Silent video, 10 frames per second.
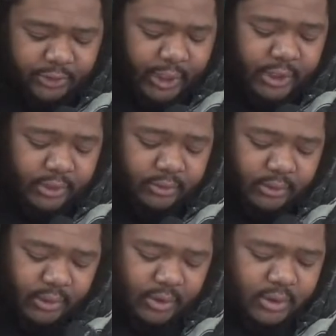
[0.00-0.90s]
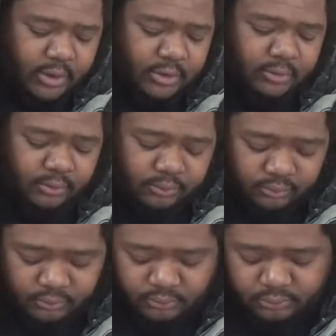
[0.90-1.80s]

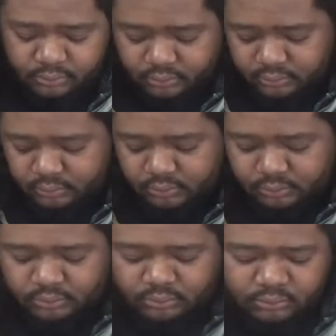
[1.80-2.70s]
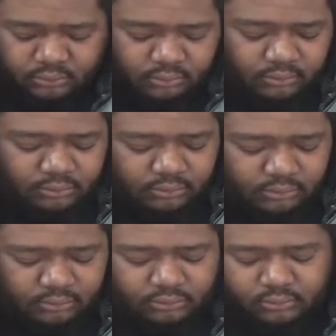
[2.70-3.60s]
This person isn't speaking.